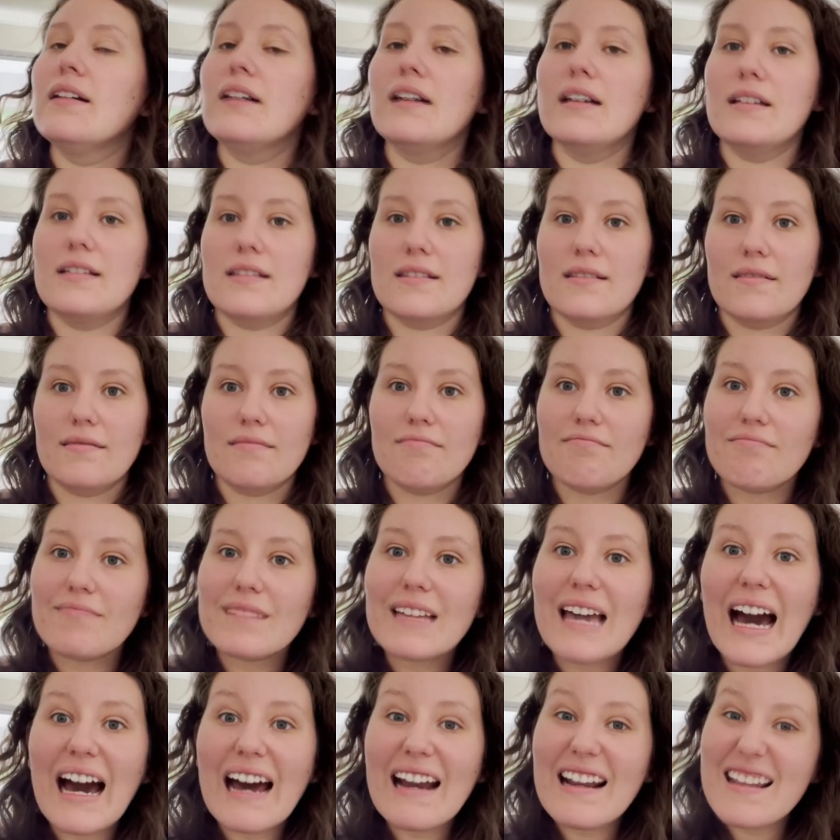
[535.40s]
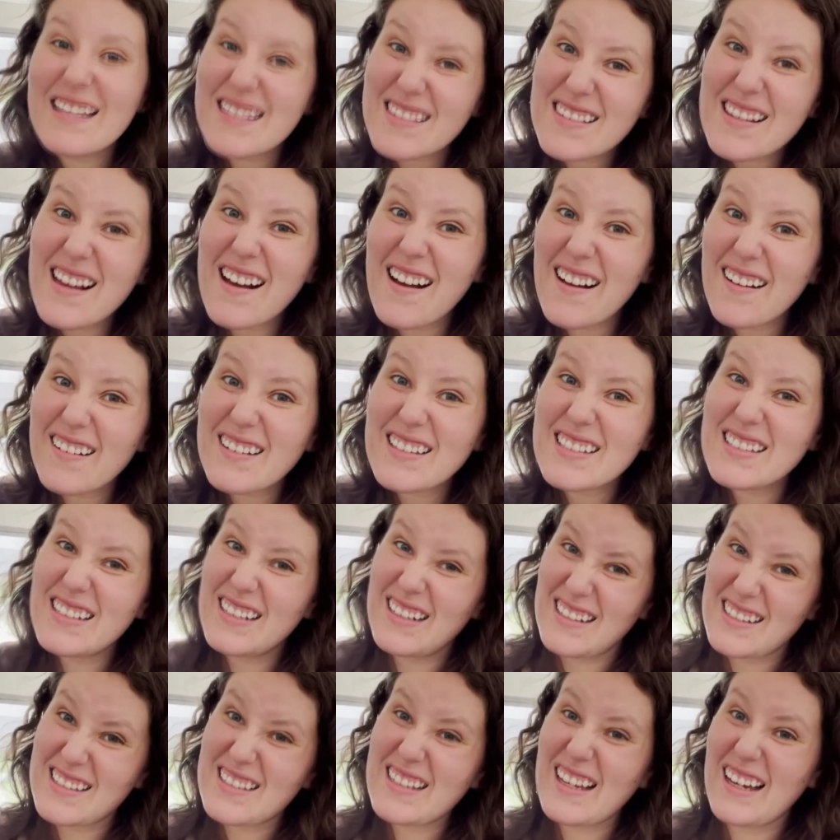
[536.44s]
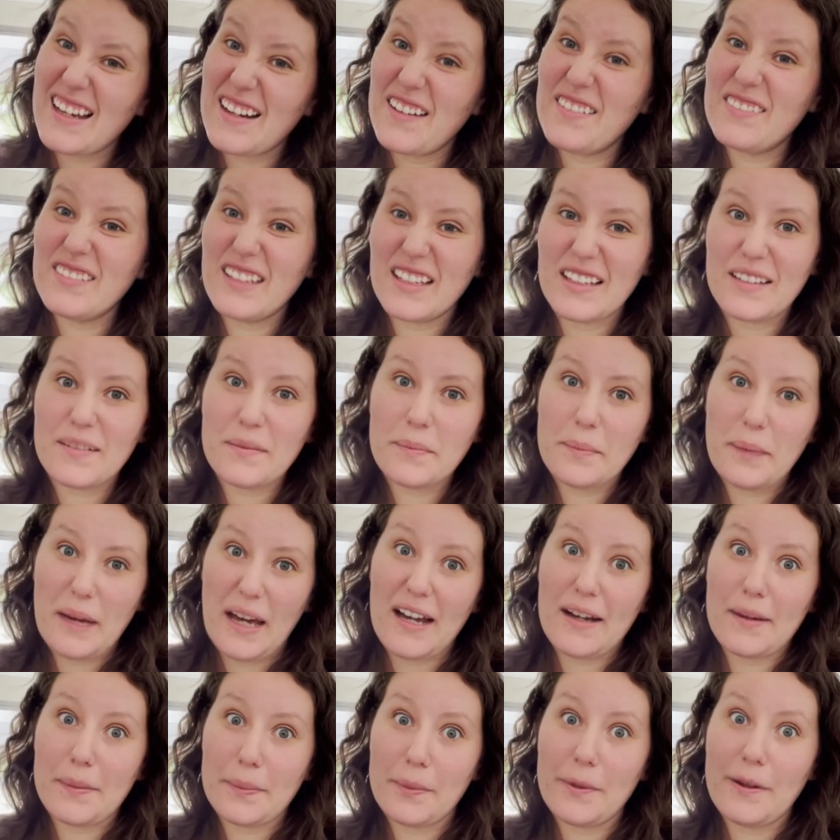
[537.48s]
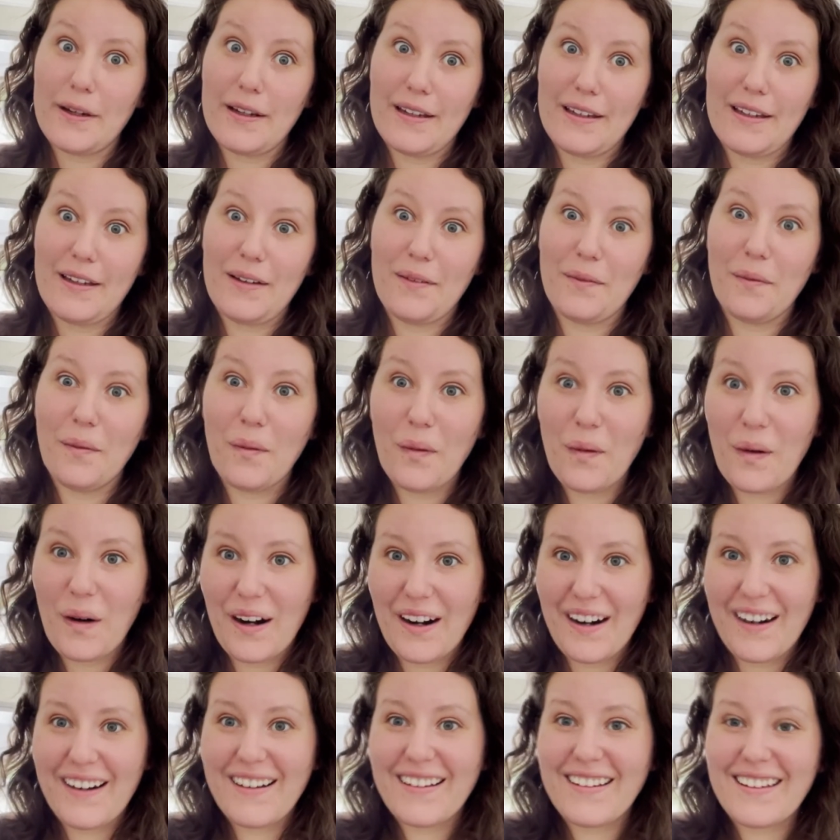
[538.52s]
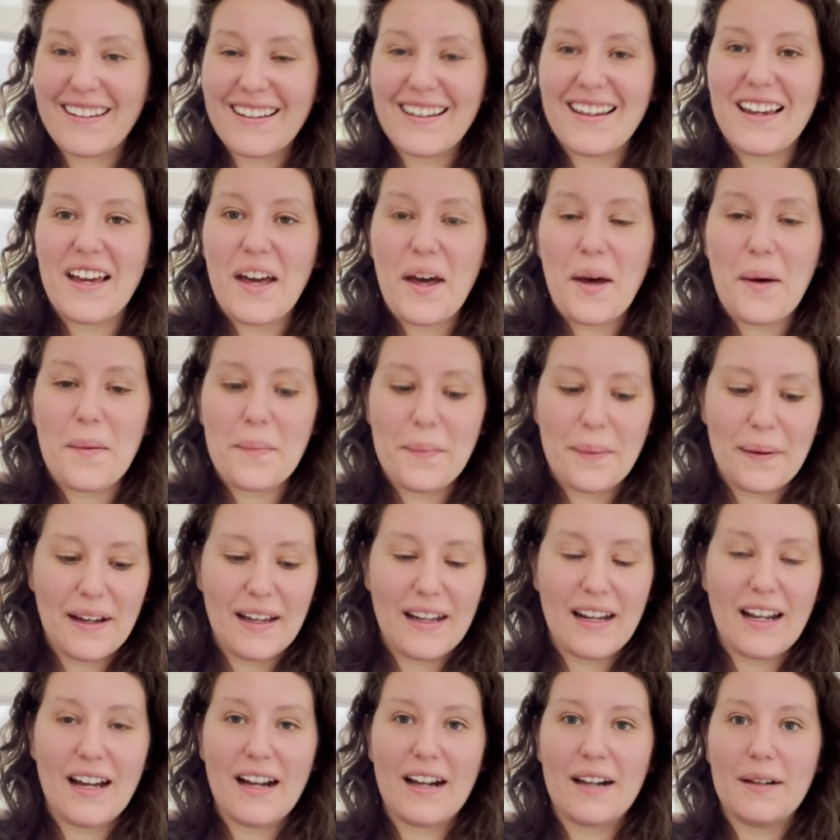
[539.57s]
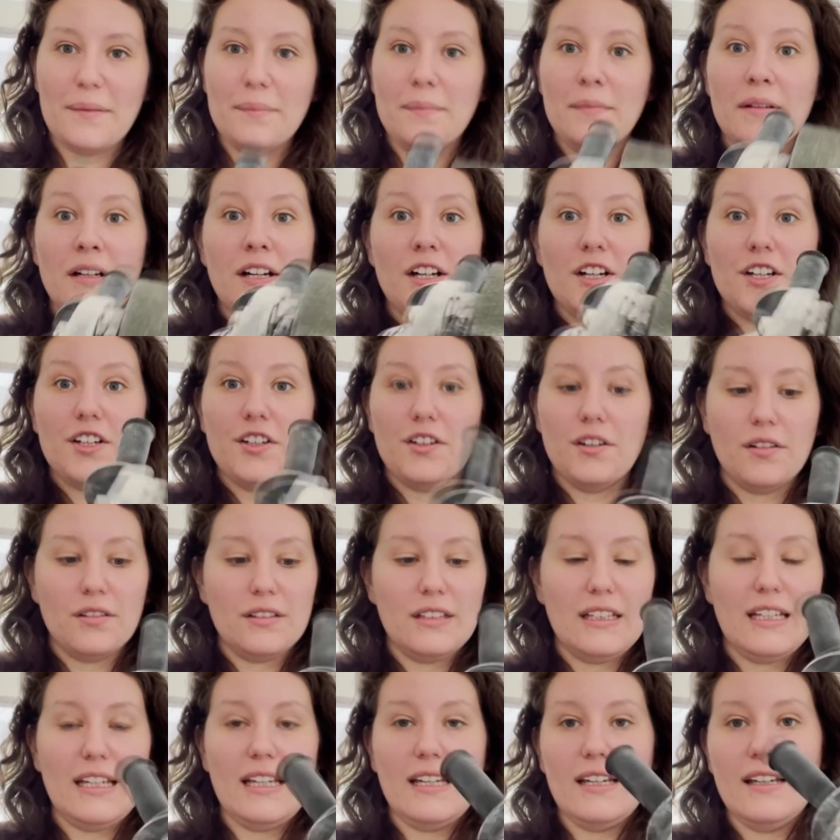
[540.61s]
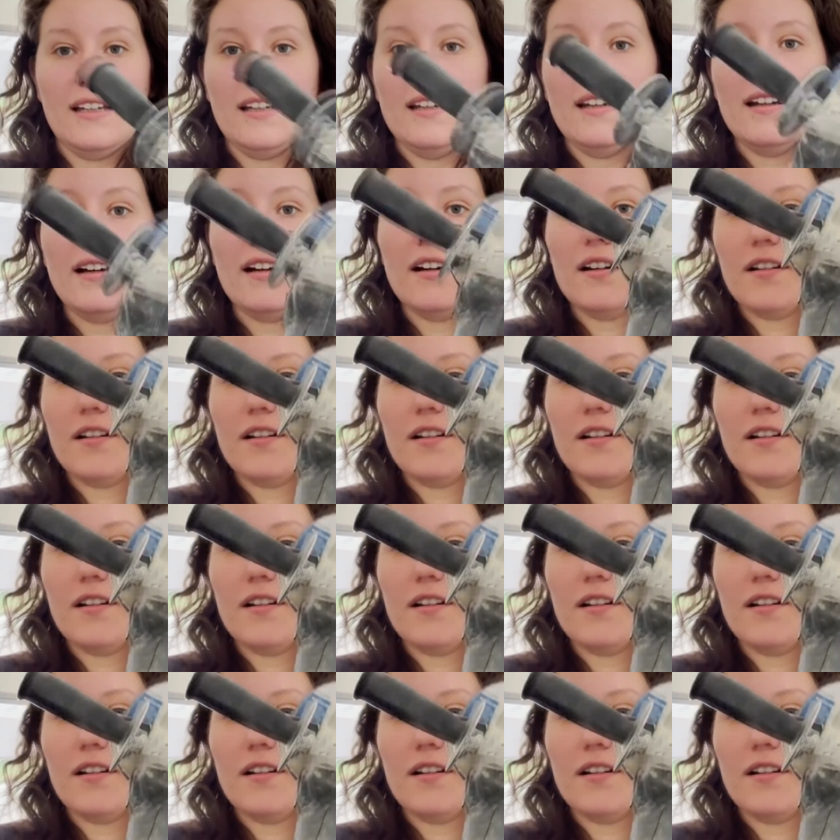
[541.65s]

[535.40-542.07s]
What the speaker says: It kind of sucks, and it's kind of like back-breaking work, but you'll need a